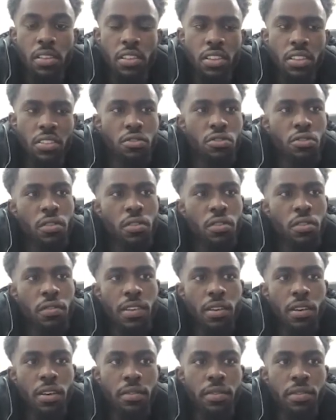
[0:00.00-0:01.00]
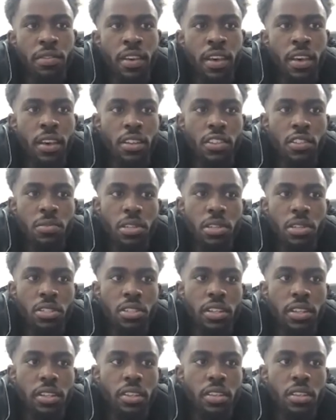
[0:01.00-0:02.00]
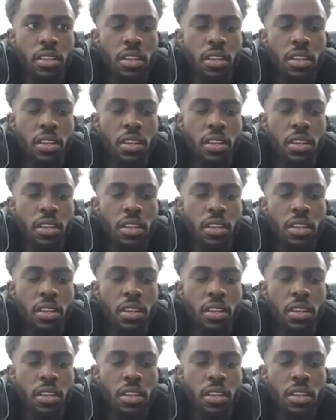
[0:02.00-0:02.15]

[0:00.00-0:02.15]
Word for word: It sort of felt unfair, especially,